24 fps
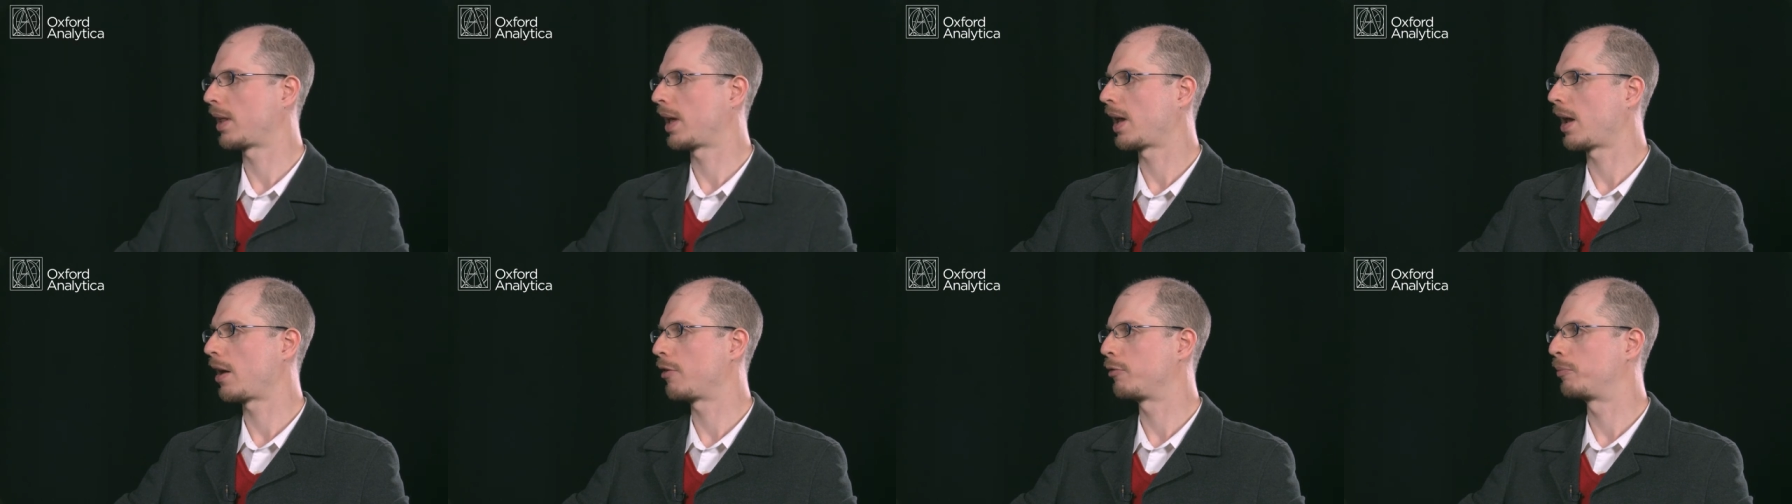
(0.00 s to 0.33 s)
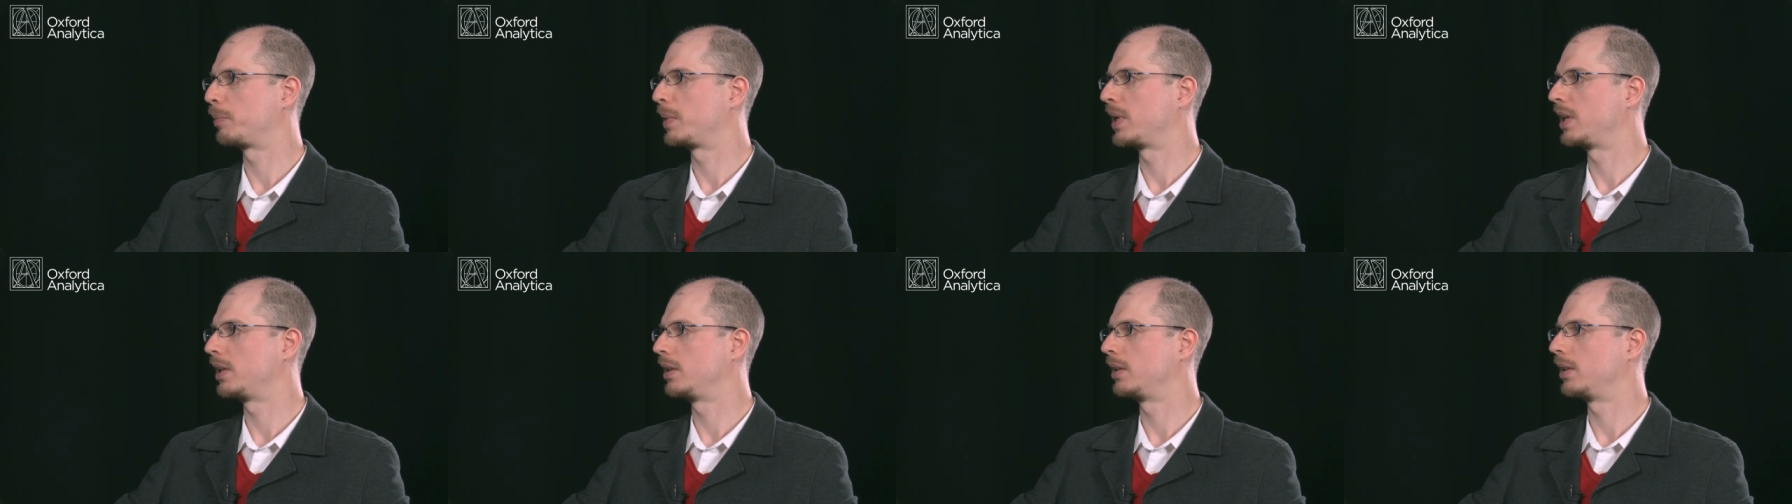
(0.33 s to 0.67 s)
They
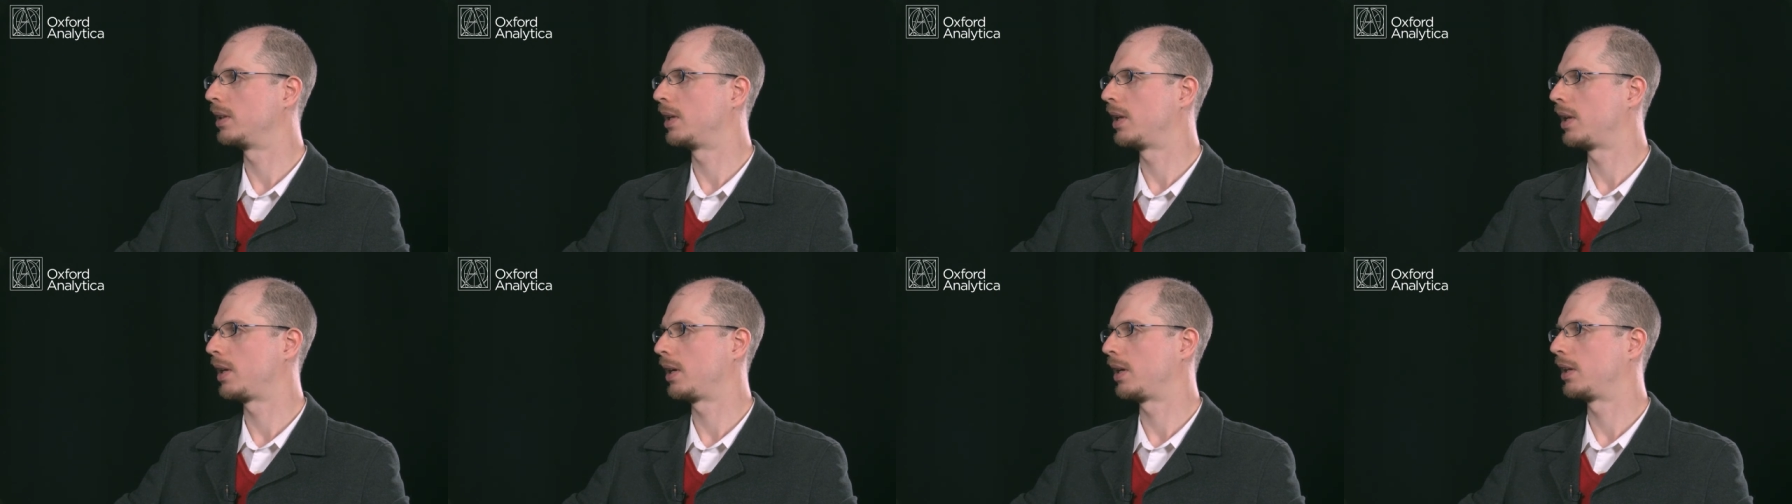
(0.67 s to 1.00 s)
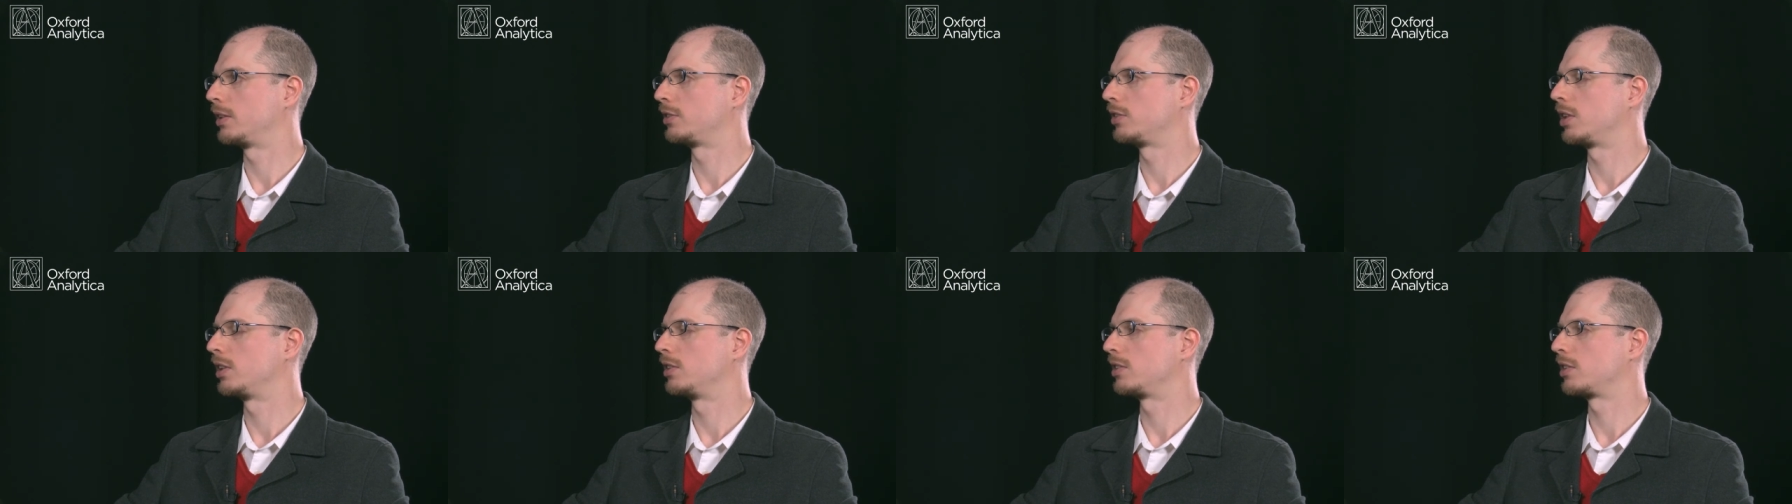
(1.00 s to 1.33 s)
have been
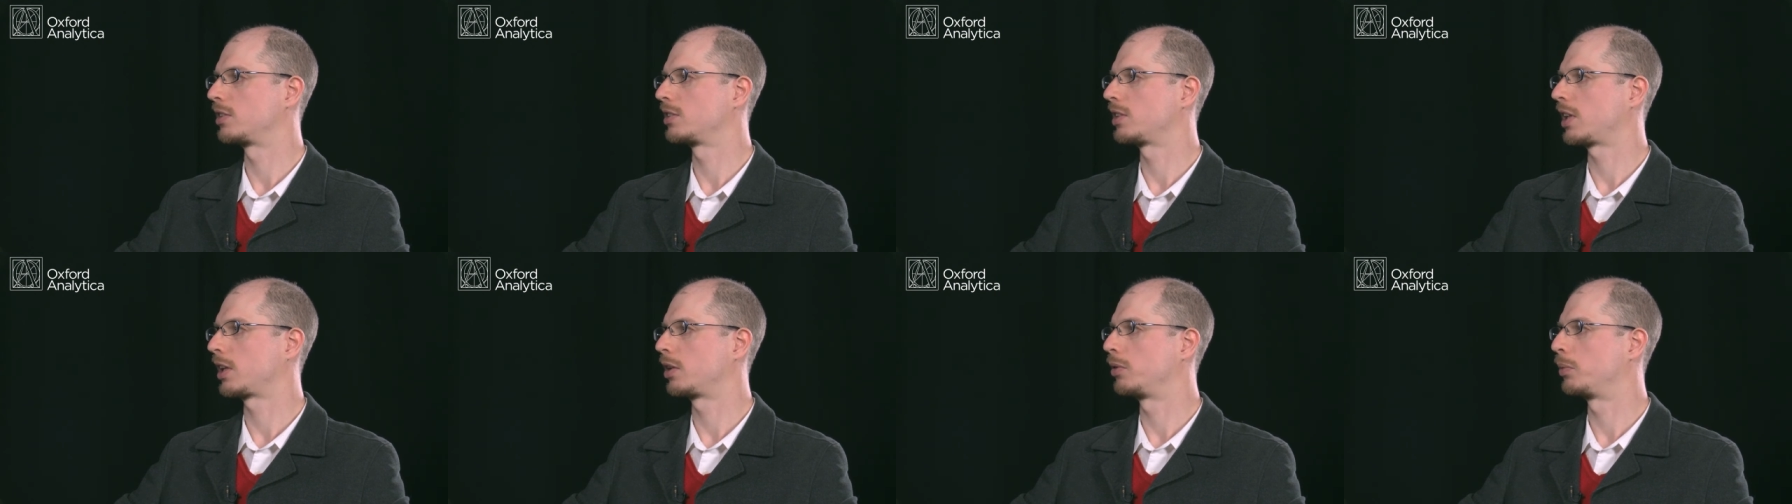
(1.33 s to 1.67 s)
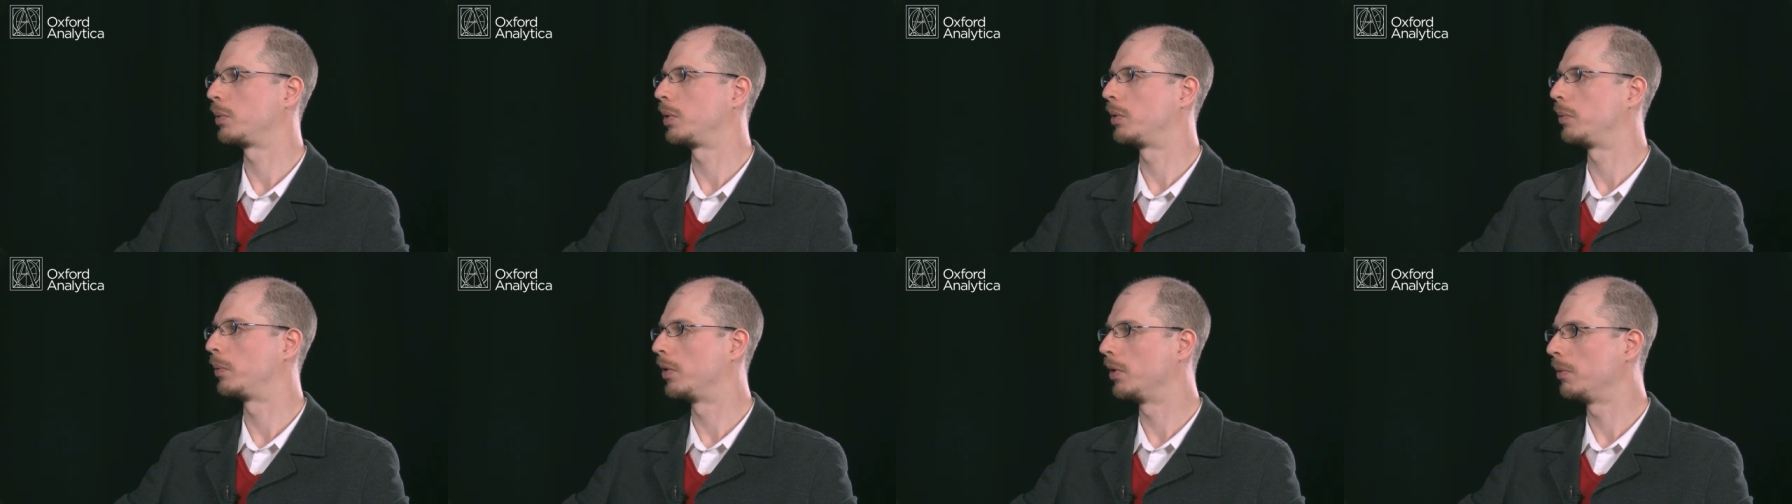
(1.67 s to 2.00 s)
since the Second
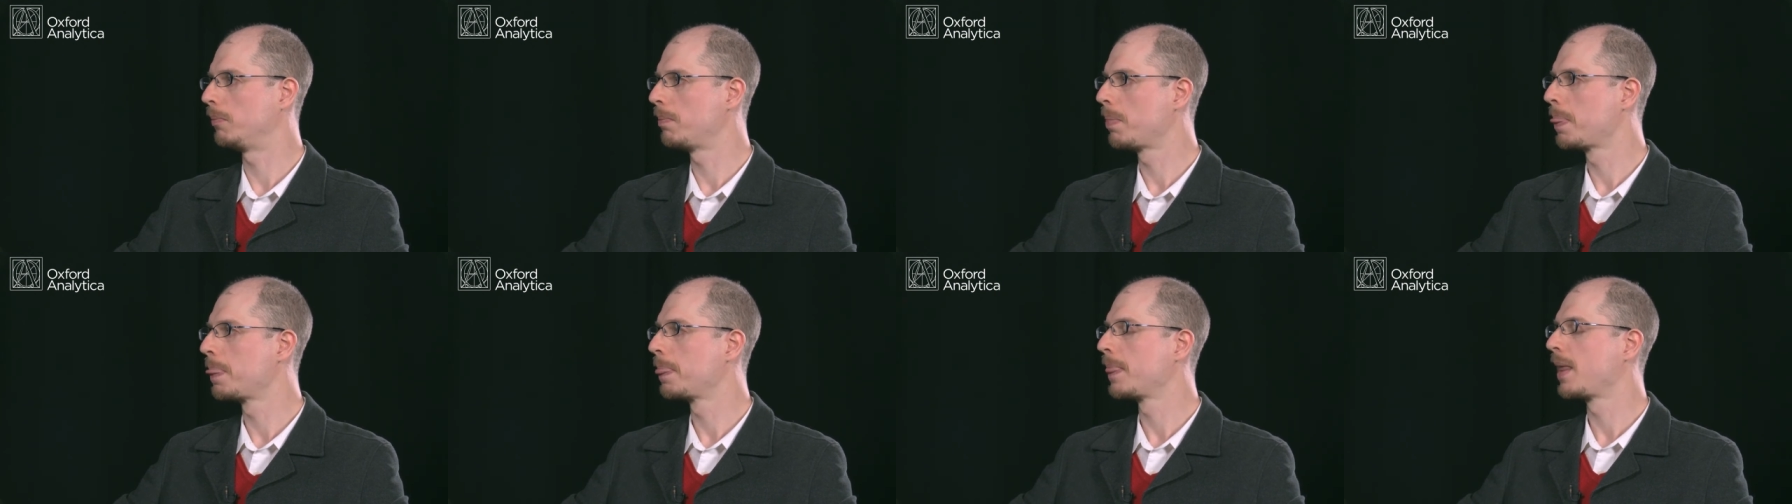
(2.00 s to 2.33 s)
World War.